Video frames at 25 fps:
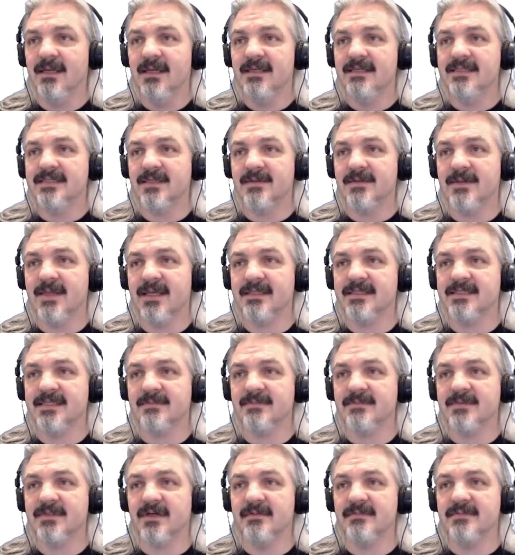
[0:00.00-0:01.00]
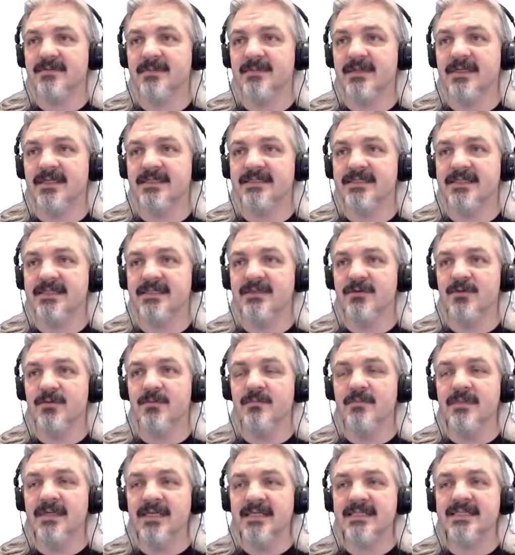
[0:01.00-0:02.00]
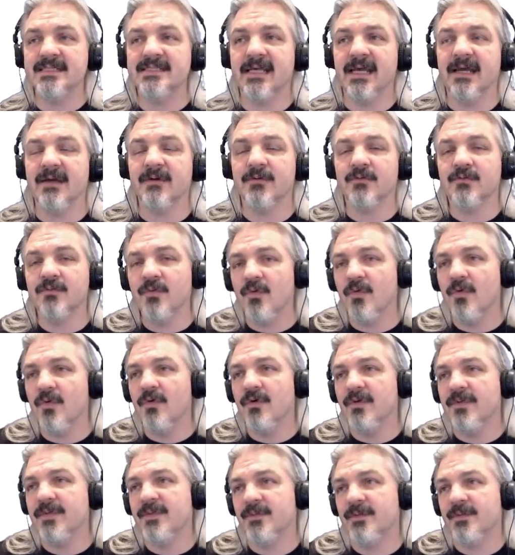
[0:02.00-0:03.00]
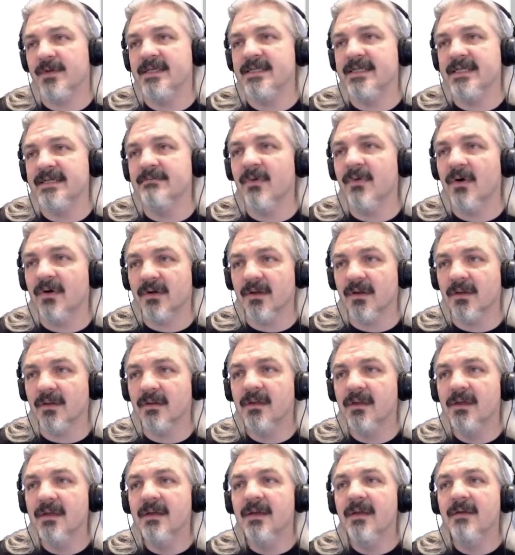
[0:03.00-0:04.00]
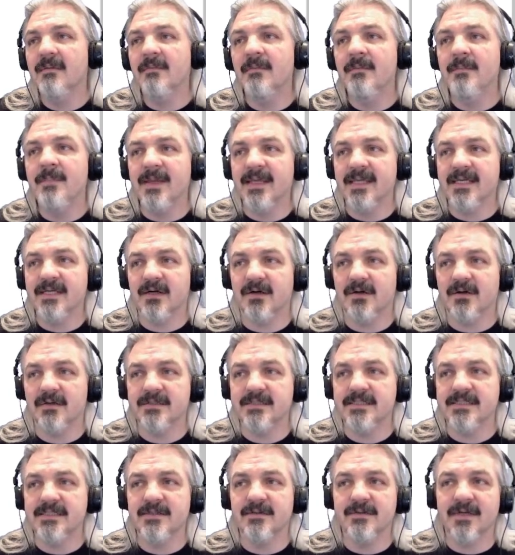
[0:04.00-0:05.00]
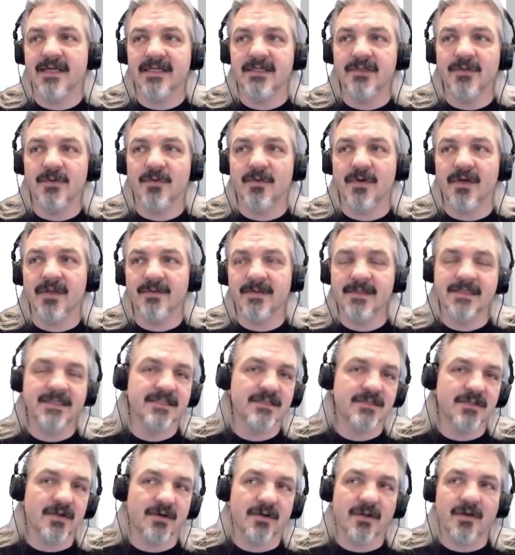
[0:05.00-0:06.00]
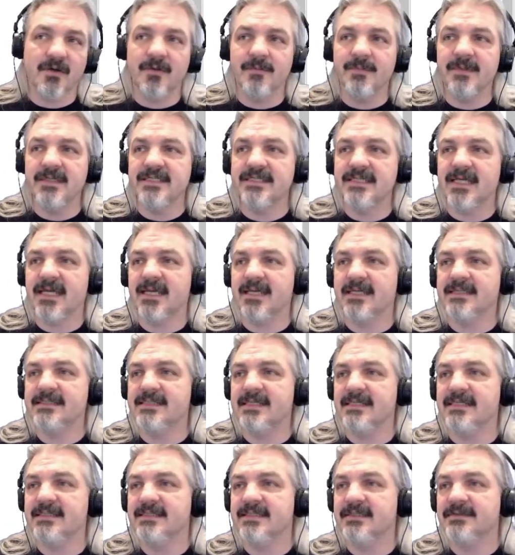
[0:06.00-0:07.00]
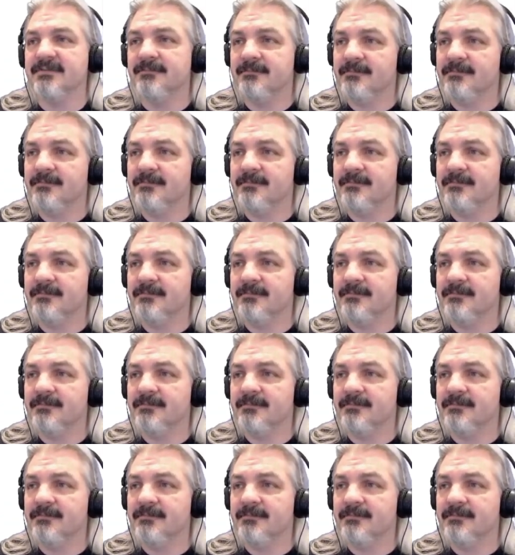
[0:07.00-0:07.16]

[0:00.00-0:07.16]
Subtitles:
So that sometimes means that you'll miss a raw 3D model because you're ignoring this .obj extension.